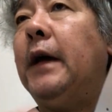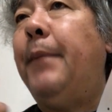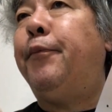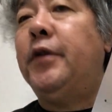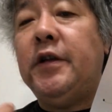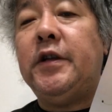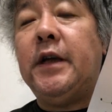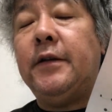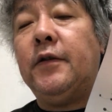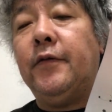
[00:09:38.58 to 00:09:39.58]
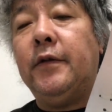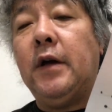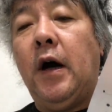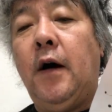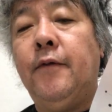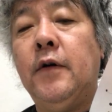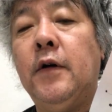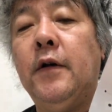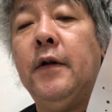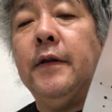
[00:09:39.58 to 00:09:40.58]
appreciation of
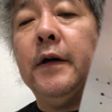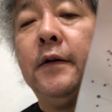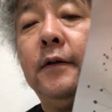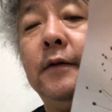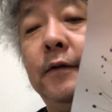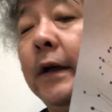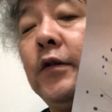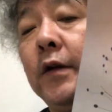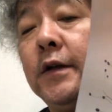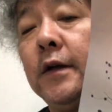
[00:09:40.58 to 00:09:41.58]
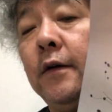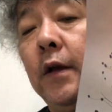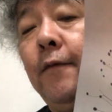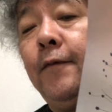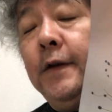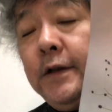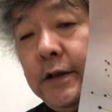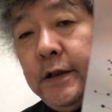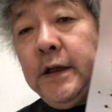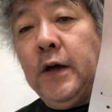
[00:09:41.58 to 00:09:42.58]
the great nature in
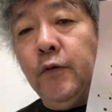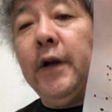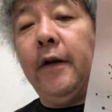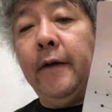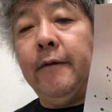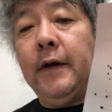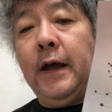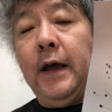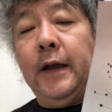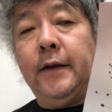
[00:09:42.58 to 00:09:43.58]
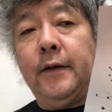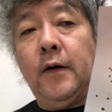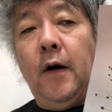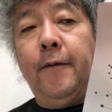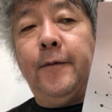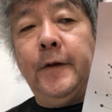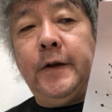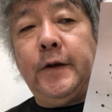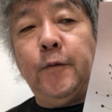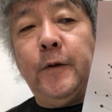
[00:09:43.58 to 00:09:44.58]
which we live and of
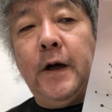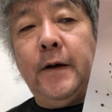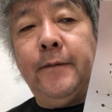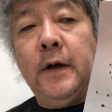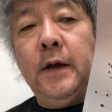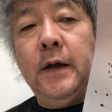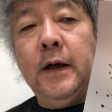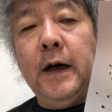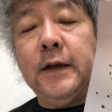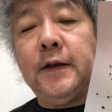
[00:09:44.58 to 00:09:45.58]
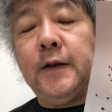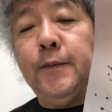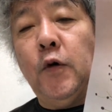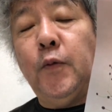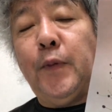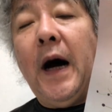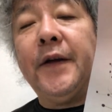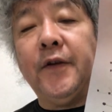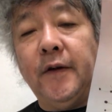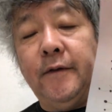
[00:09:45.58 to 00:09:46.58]
which we are a small
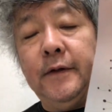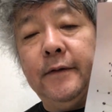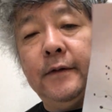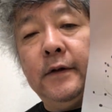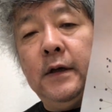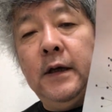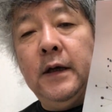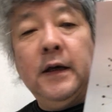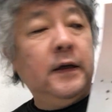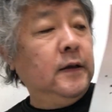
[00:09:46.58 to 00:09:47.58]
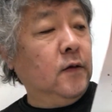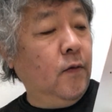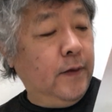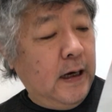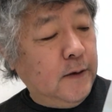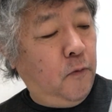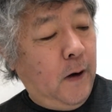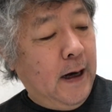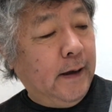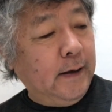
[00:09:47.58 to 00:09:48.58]
part of. So that's
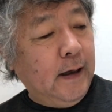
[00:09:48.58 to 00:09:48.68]
why